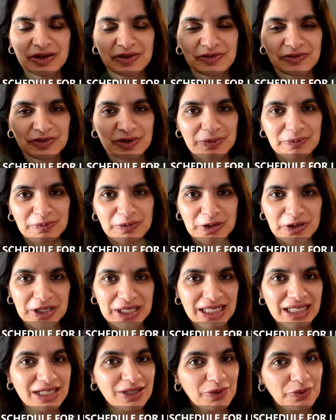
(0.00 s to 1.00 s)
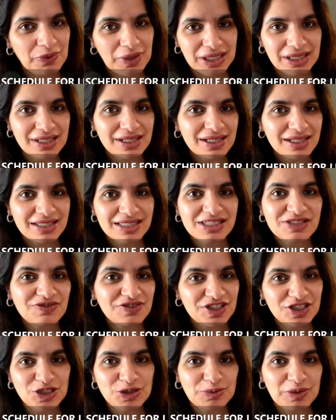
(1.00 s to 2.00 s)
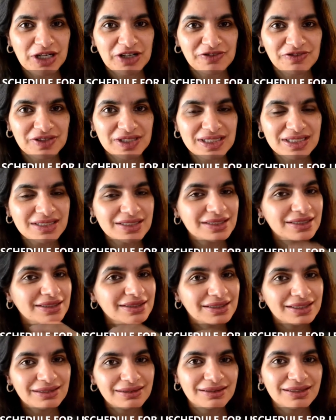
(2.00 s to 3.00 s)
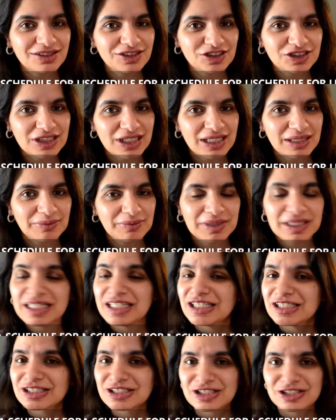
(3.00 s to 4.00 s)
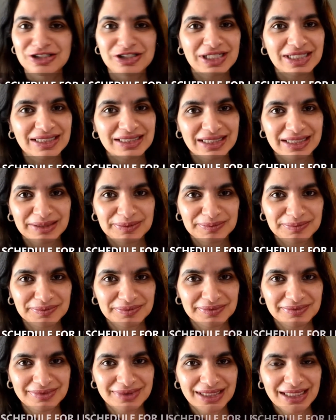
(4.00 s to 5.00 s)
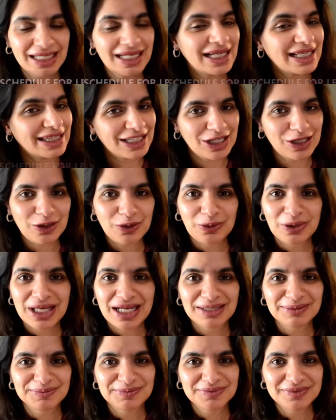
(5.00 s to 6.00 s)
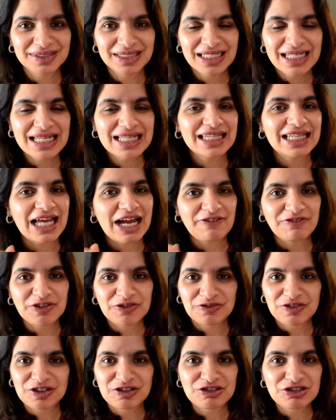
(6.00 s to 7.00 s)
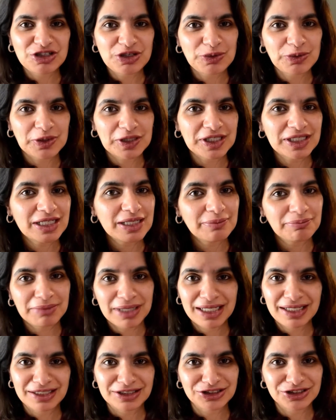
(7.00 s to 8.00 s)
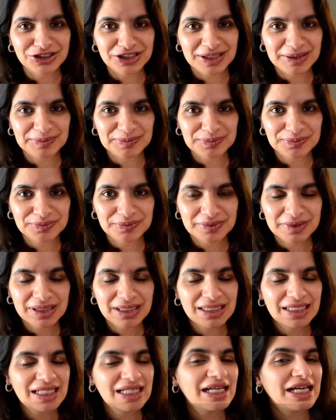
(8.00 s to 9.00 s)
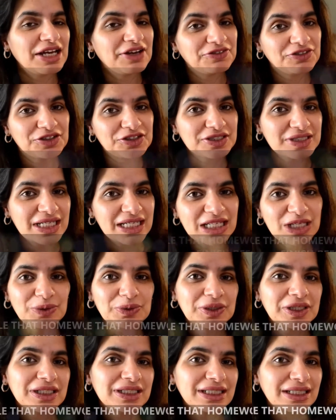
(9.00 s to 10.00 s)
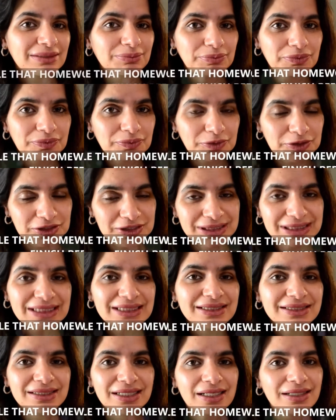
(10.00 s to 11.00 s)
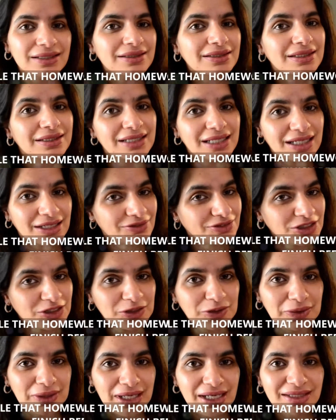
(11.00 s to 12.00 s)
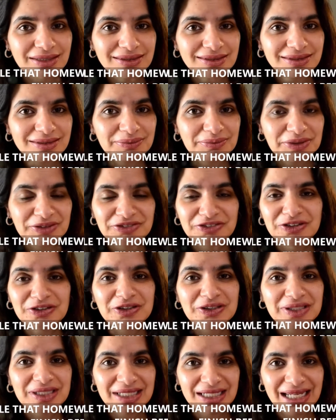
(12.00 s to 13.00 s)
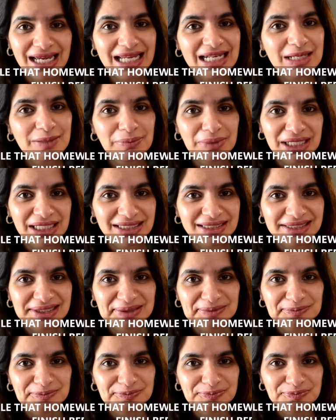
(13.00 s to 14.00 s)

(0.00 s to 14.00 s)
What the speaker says: from morning when the kids finish breakfast till lunchtime is learning time. They know that. They have to finish their work by lunchtime. If there's any work that precedes that, then they have to do that before any playtime.